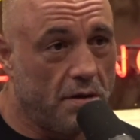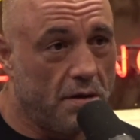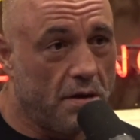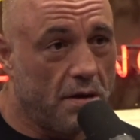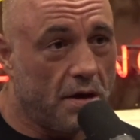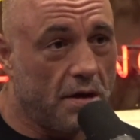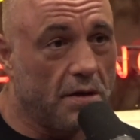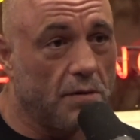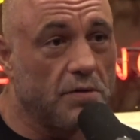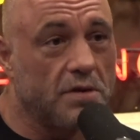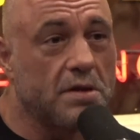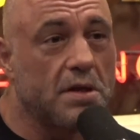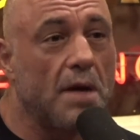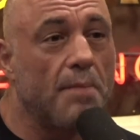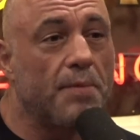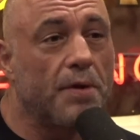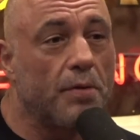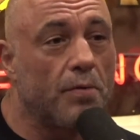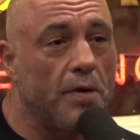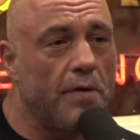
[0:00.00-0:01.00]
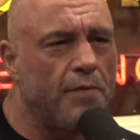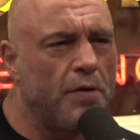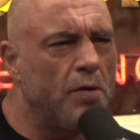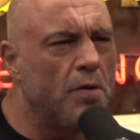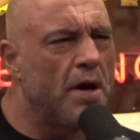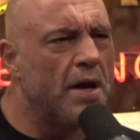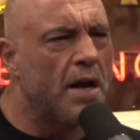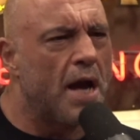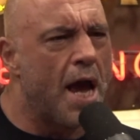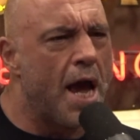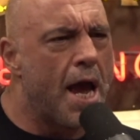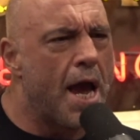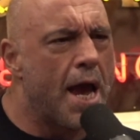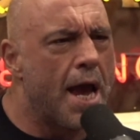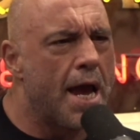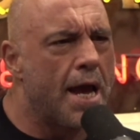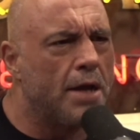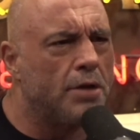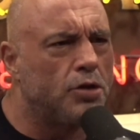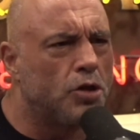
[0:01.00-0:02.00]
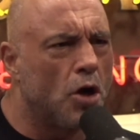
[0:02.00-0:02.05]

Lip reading: Like there was something where if you had, hey,